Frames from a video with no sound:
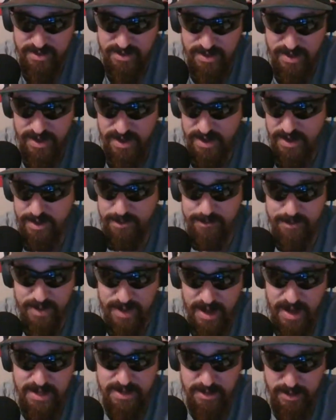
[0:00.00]

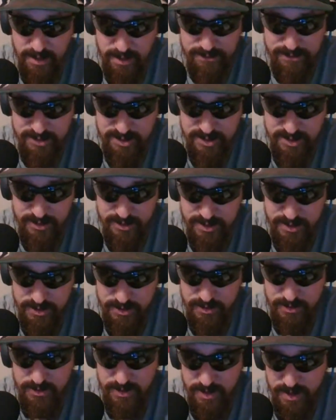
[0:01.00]
I love
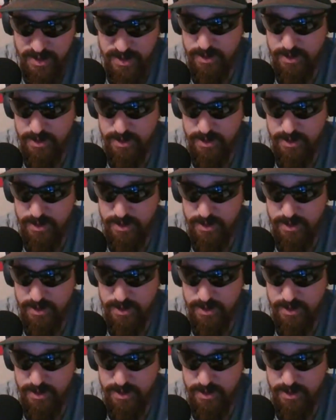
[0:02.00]
cereal.